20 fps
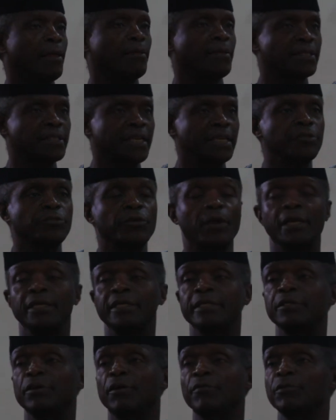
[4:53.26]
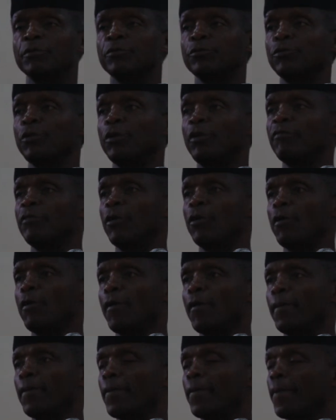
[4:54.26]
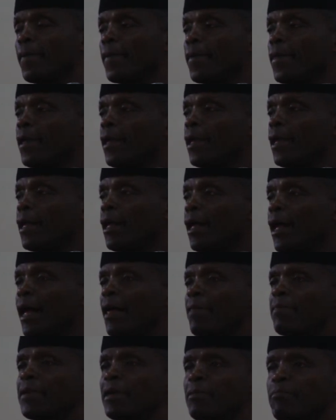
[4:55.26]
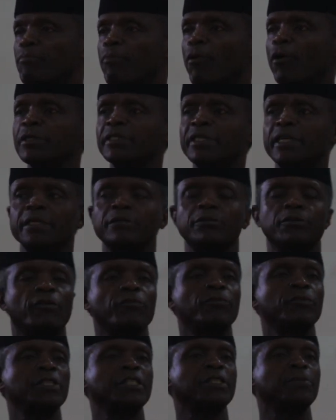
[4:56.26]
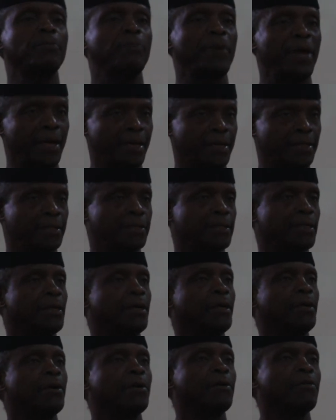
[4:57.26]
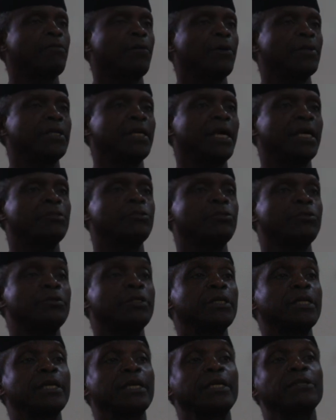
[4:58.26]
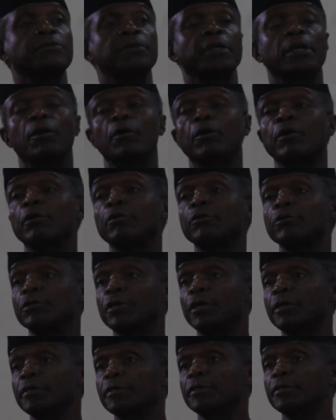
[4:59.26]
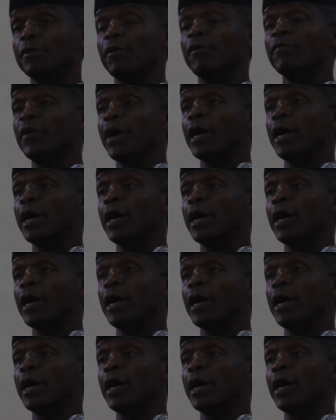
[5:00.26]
the centrality of the rule of law, and the importance of respect for the adjudicatory conclusions of